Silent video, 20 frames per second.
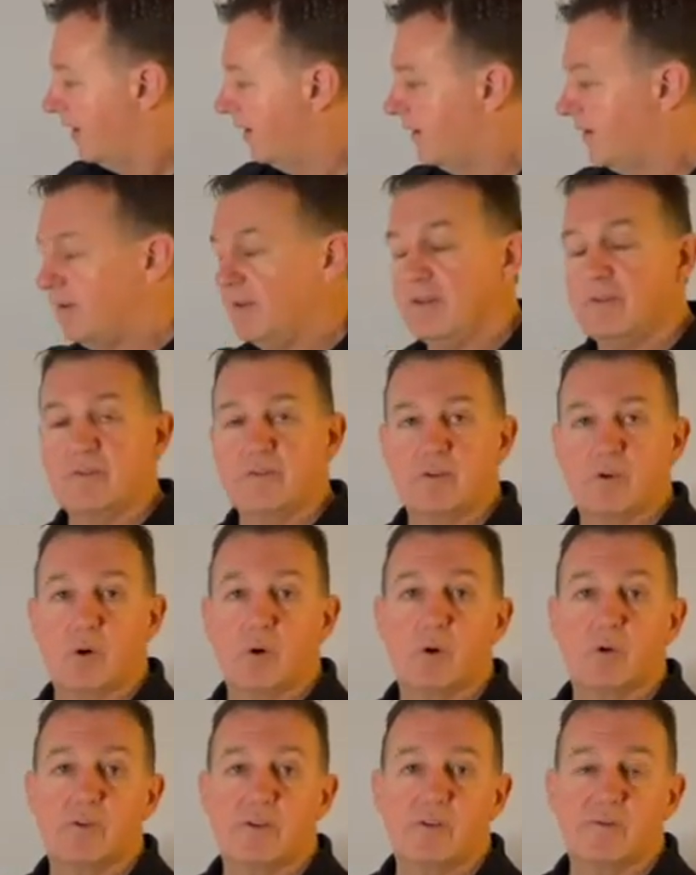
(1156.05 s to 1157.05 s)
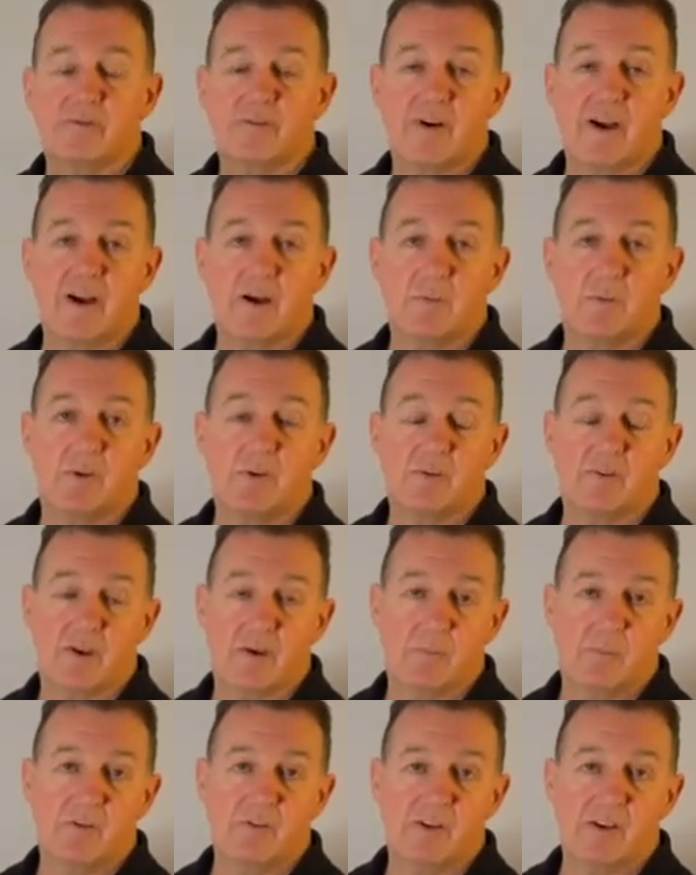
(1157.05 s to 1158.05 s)
is causing farmers
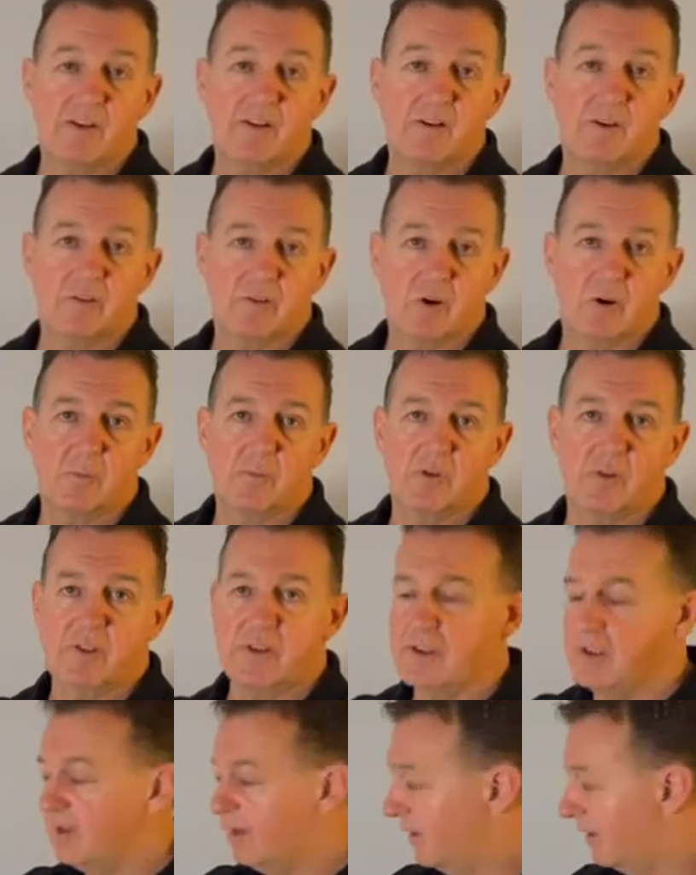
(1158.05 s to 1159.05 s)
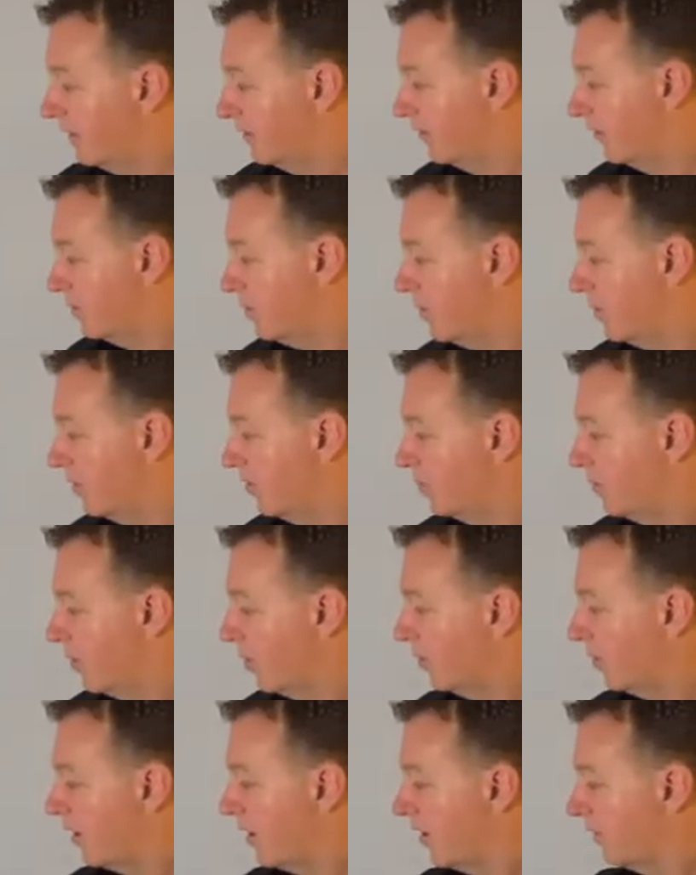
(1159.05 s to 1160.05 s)
at particular times of the year to move
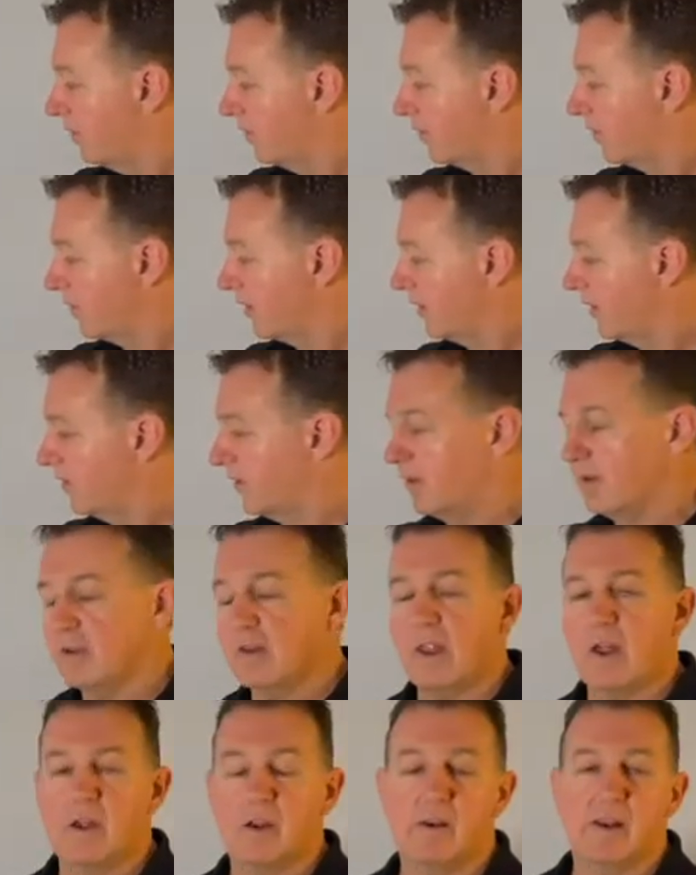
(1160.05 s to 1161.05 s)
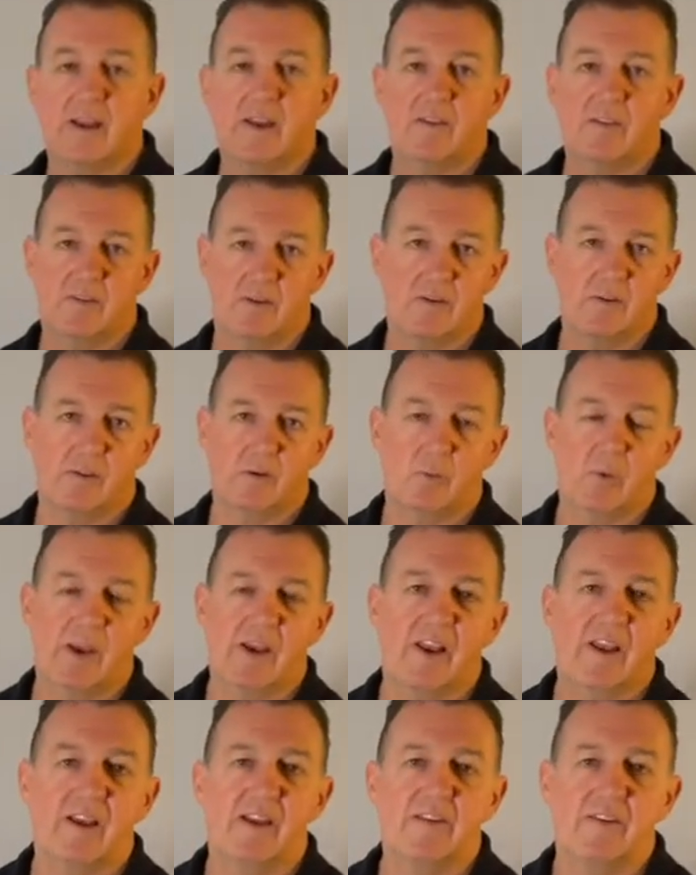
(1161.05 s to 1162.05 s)
more livestock into the lowlands, into the
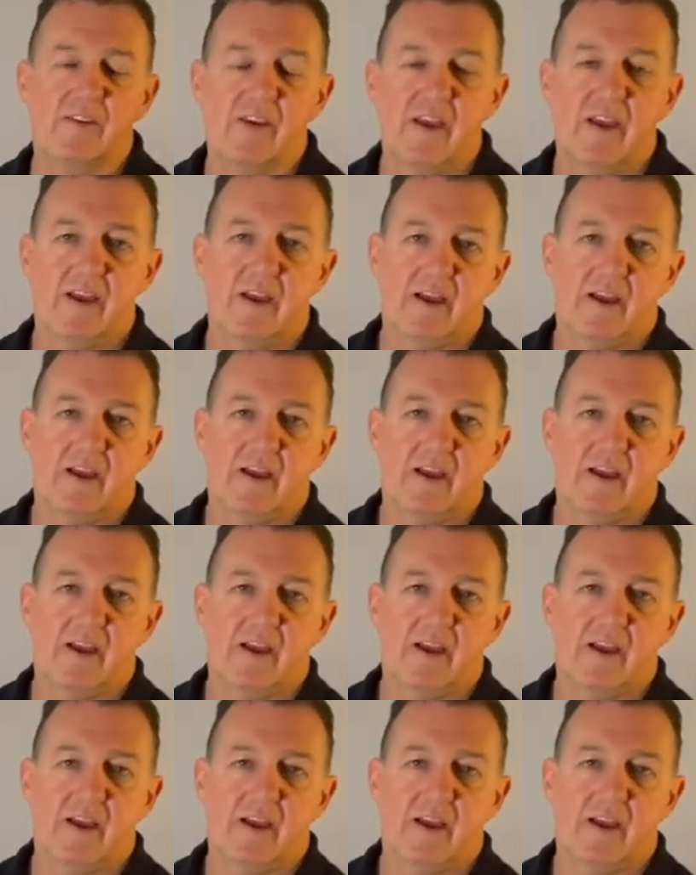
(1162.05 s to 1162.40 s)
wetlands,